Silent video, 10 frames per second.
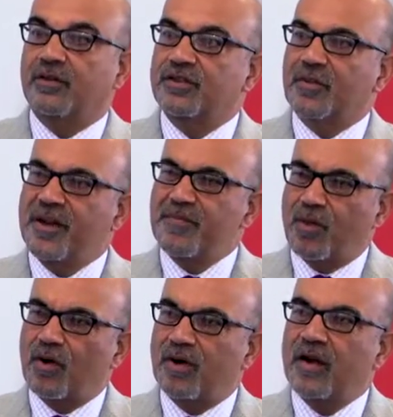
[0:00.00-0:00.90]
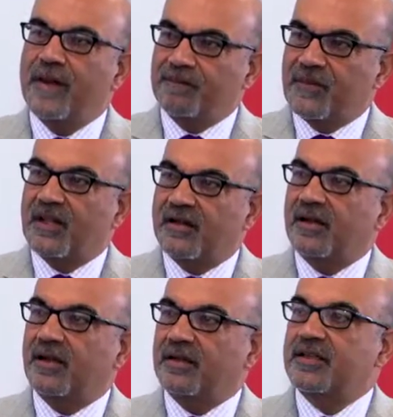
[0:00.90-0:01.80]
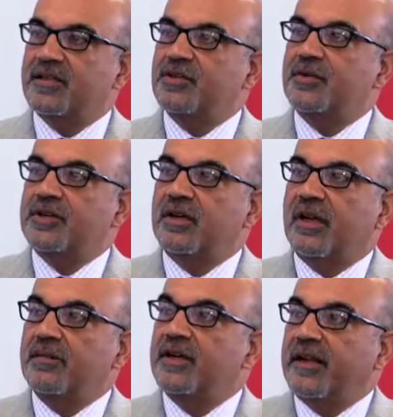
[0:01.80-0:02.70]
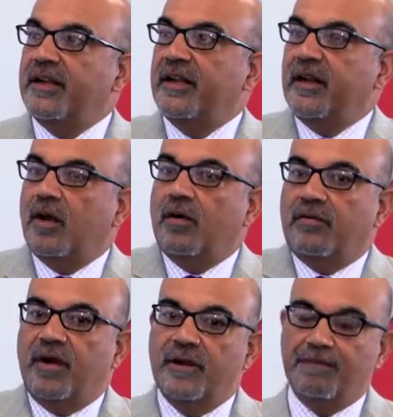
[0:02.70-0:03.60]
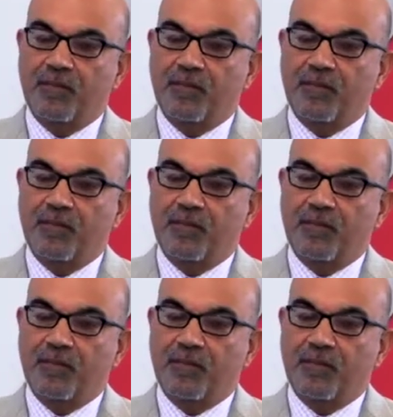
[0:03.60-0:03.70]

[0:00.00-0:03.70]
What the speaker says: So it's very important that this situation can be taken care of, right?